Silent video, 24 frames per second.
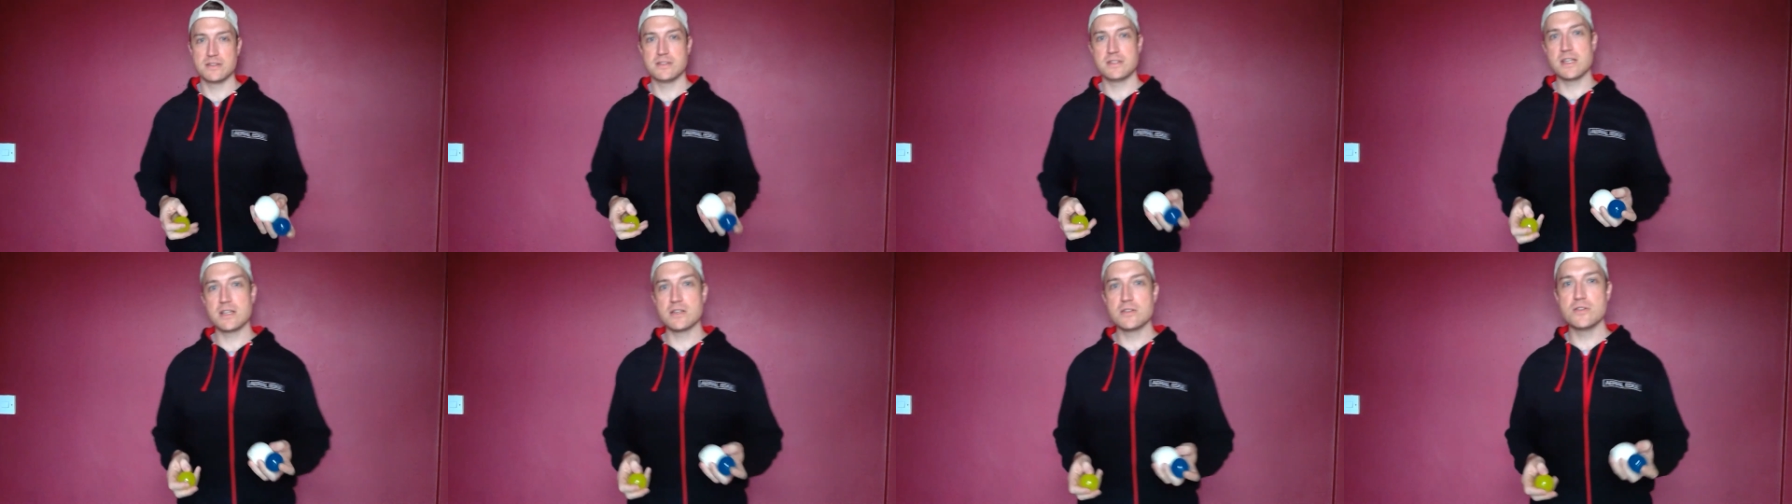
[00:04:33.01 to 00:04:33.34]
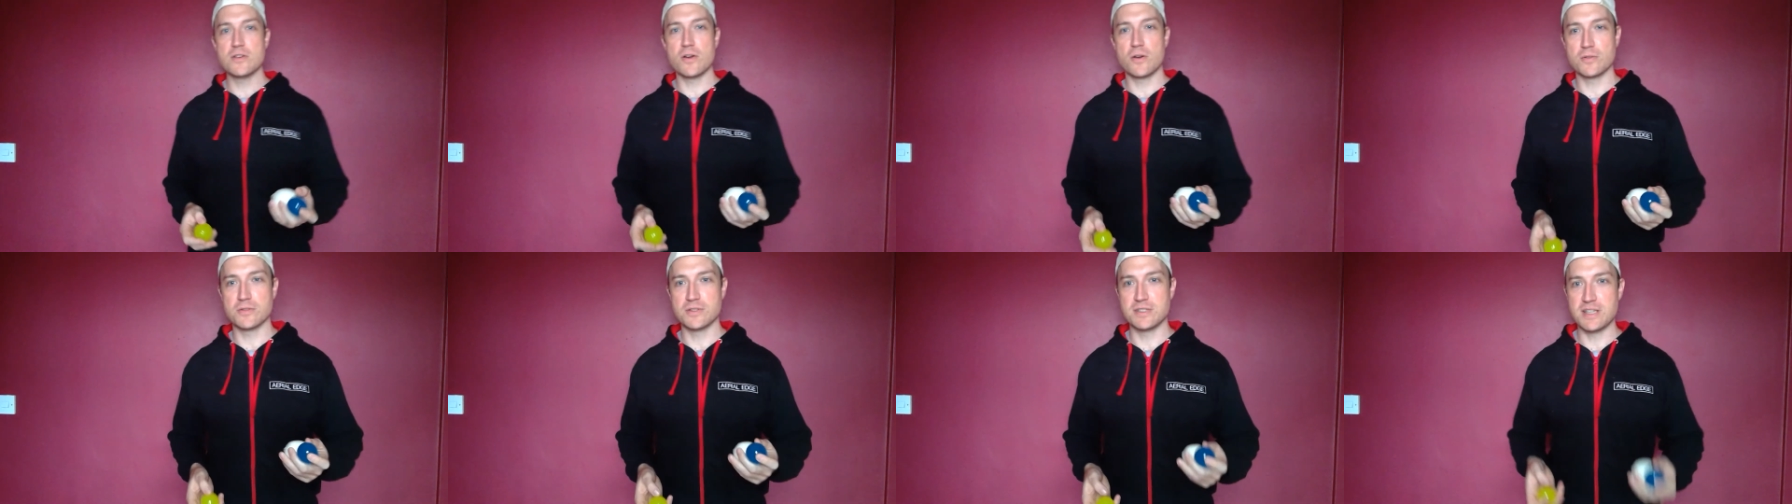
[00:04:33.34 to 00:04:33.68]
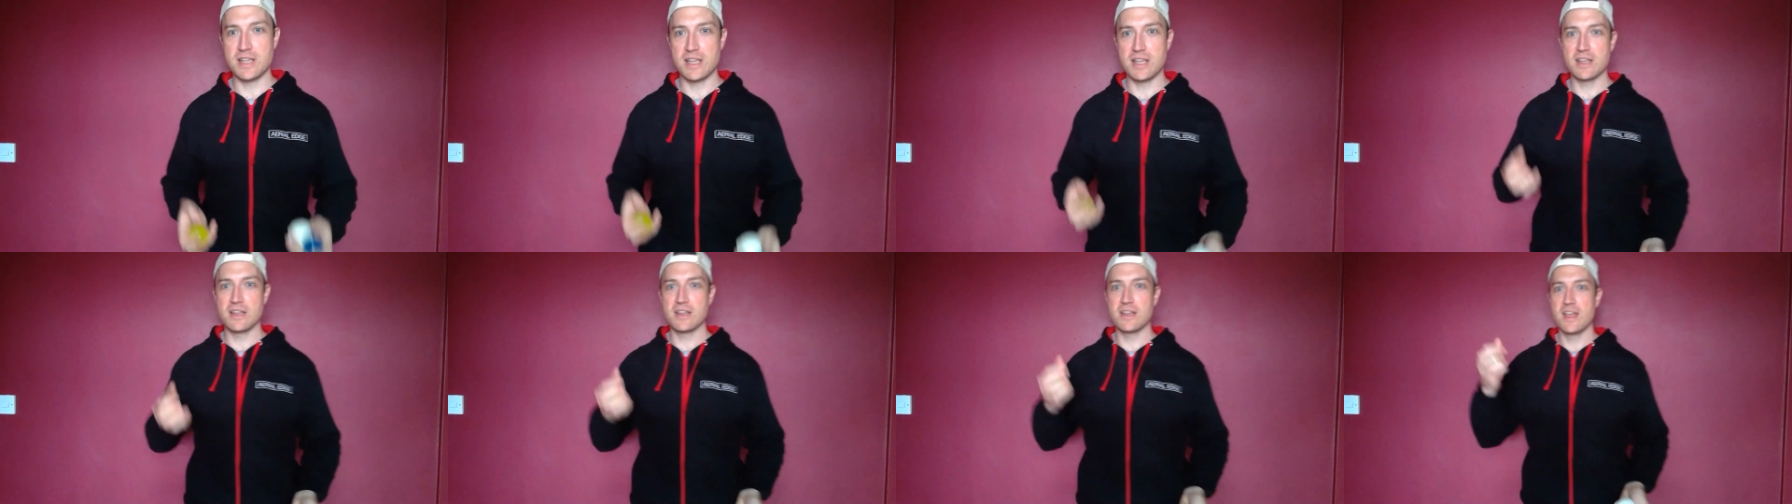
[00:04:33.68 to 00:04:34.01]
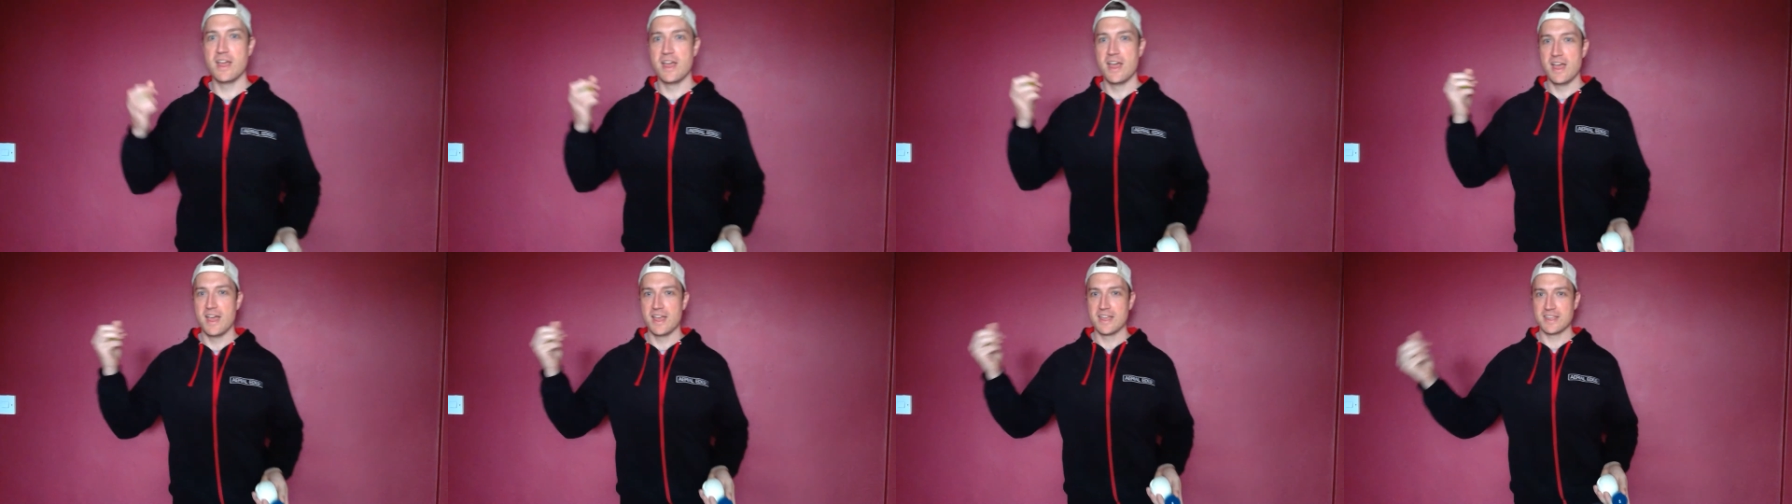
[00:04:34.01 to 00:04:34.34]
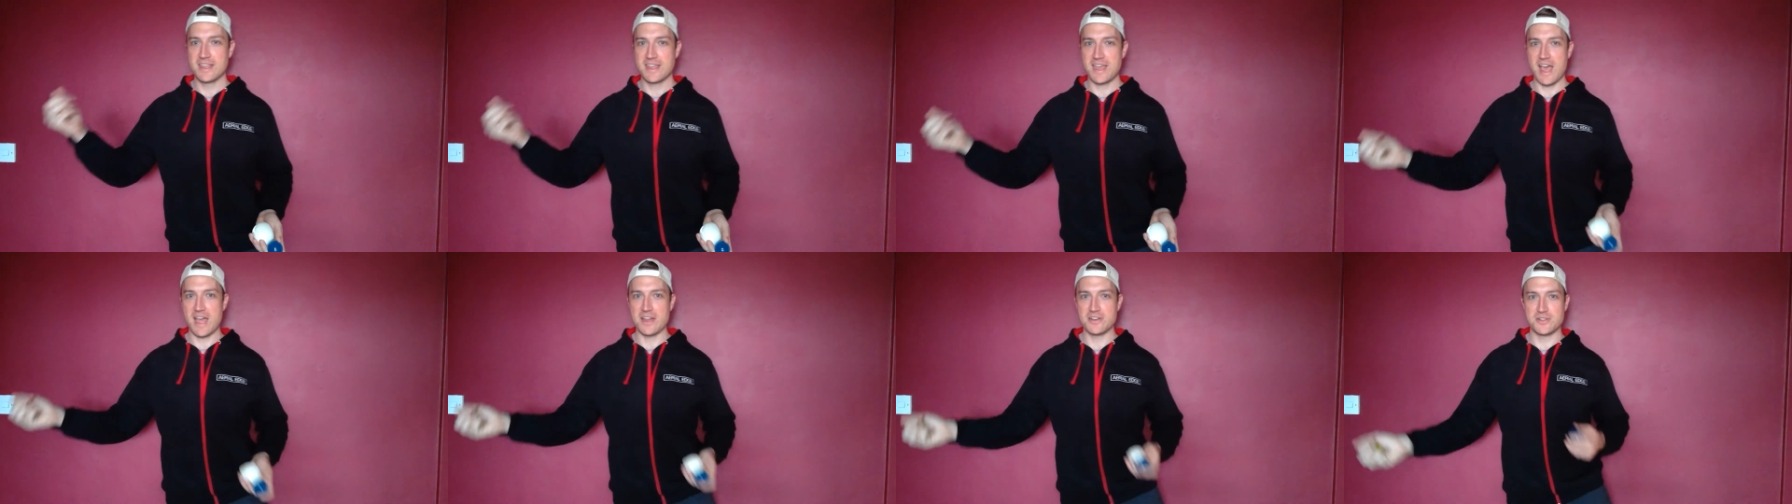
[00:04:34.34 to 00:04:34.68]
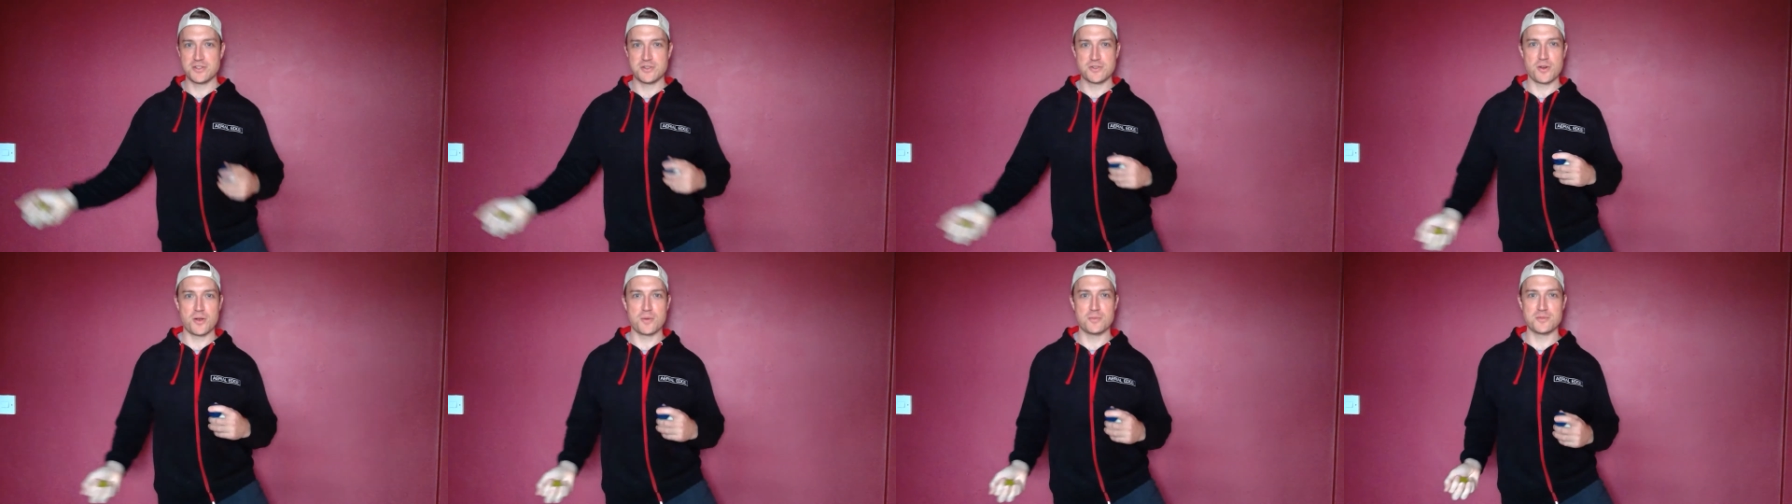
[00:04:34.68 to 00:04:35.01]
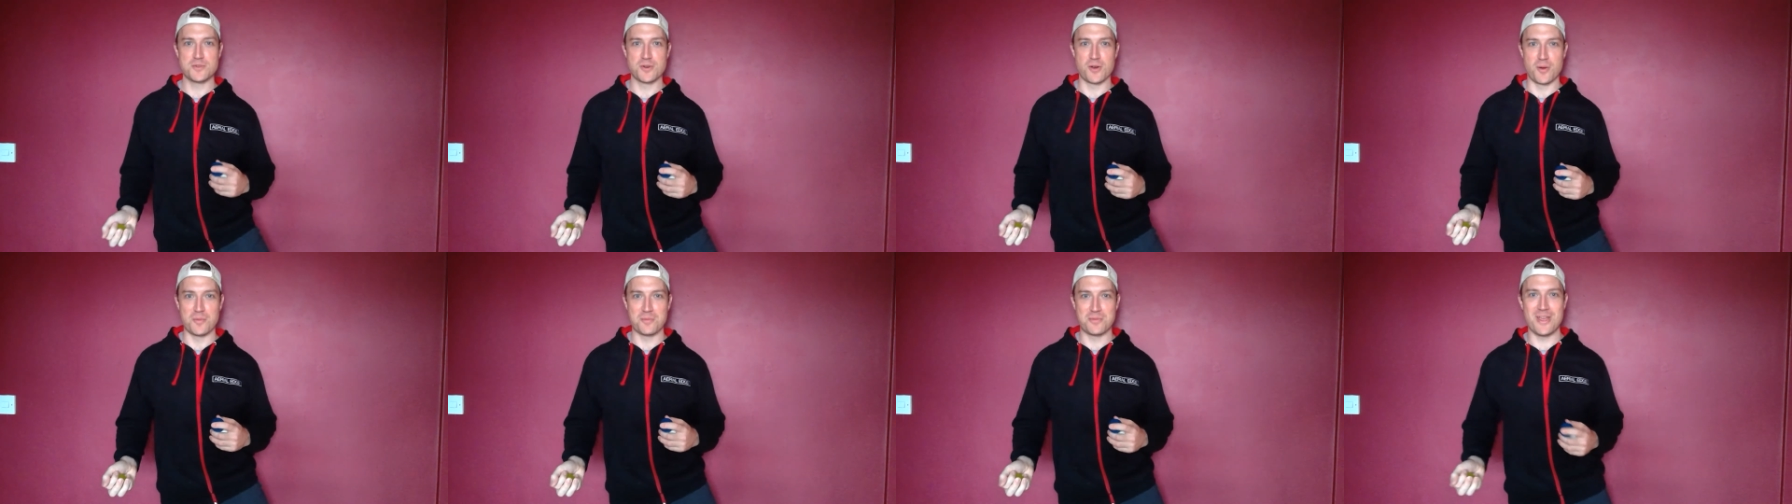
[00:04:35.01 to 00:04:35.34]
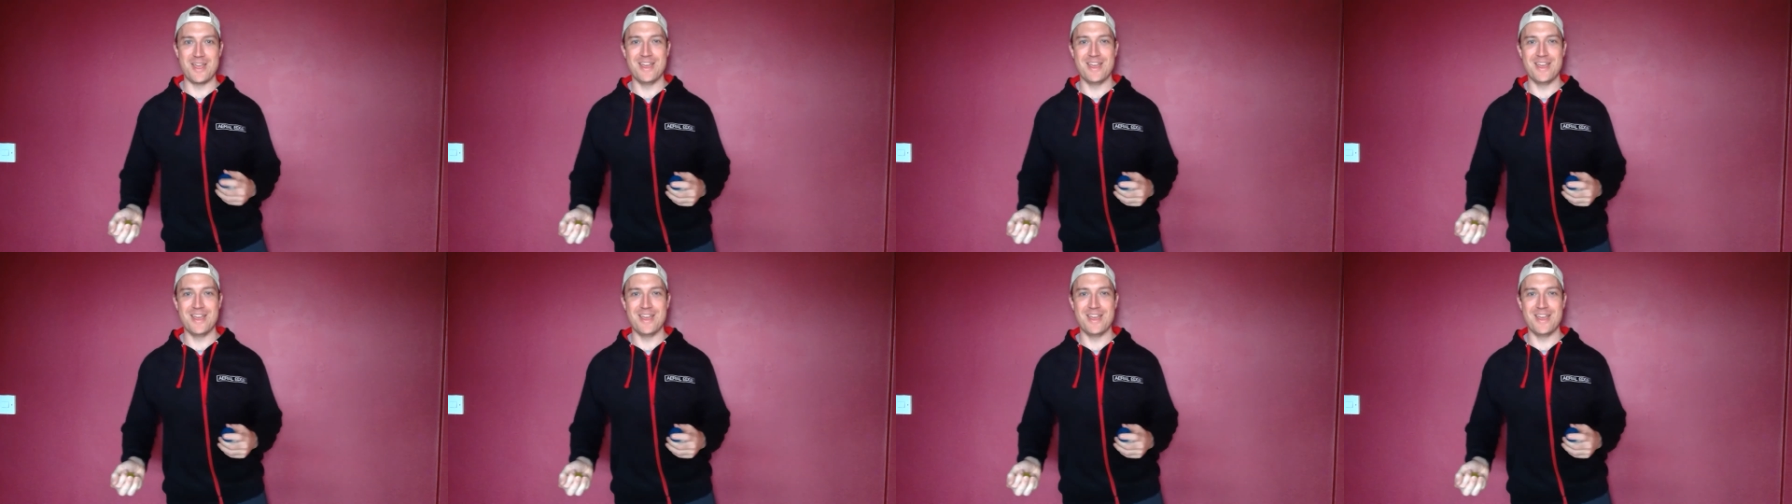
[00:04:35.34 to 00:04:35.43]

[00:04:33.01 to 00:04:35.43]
Ding, dong, ding, catch, drop, drop.